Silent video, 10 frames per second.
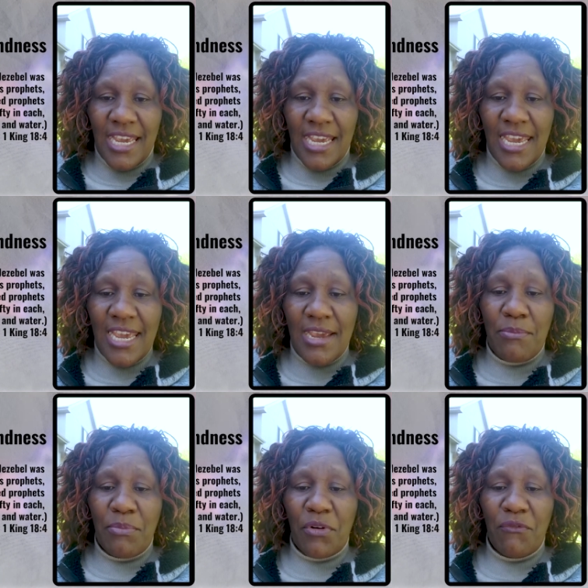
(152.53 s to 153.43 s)
He
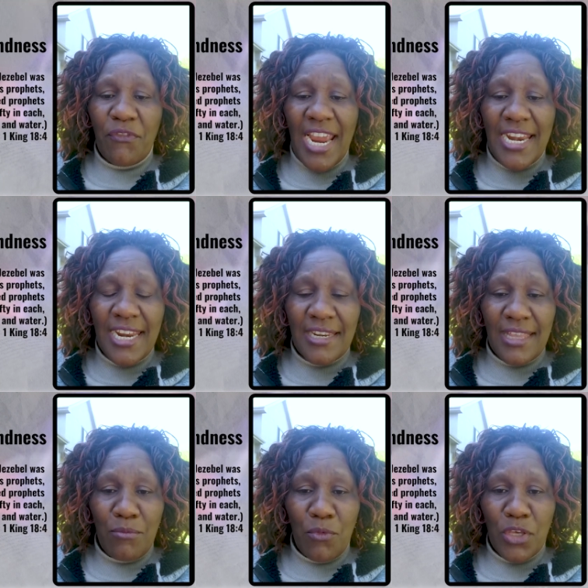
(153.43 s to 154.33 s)
provided
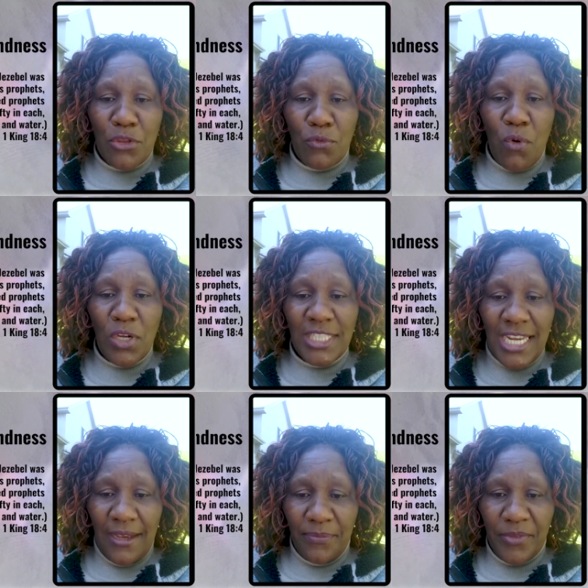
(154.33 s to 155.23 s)
them with
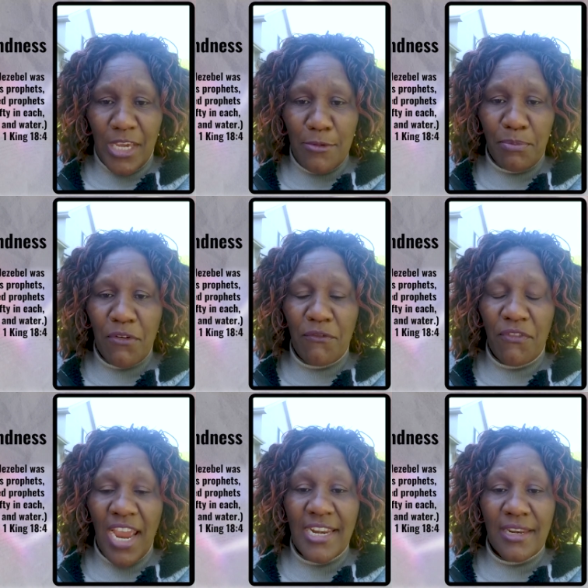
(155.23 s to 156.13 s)
water, he
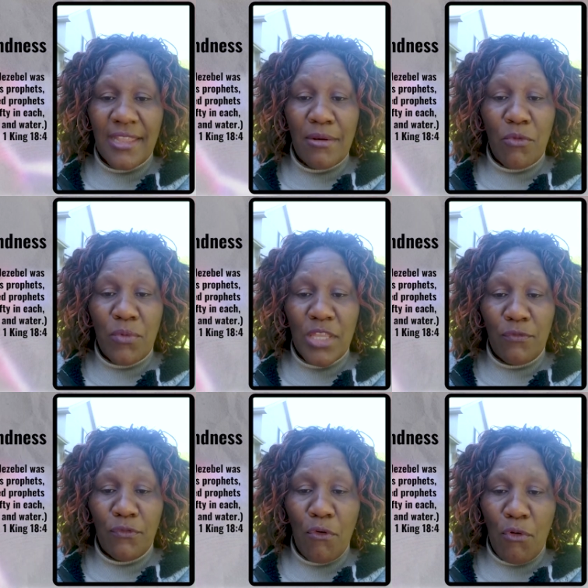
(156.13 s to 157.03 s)
provided them with
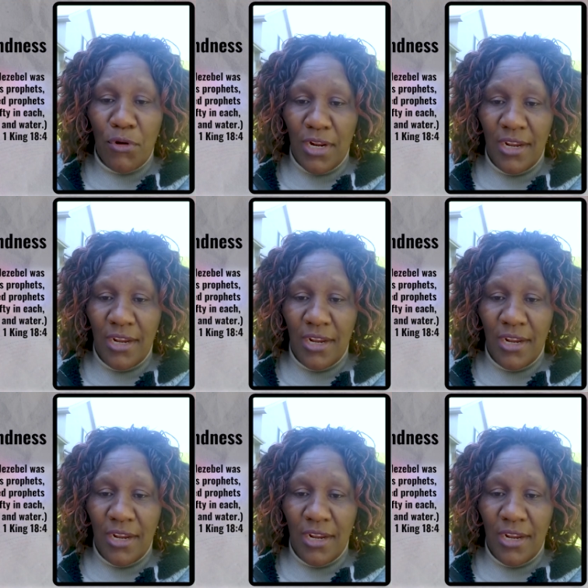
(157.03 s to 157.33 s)
food,